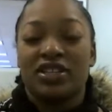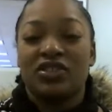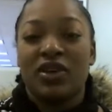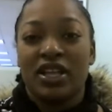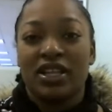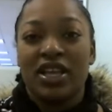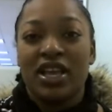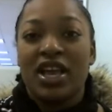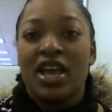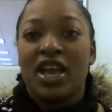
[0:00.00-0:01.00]
directly
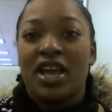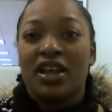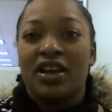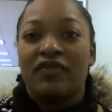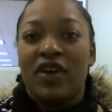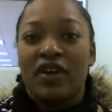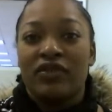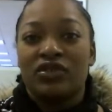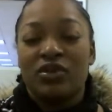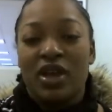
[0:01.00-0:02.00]
at
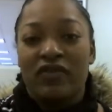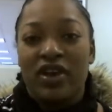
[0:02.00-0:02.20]
502-855-5885.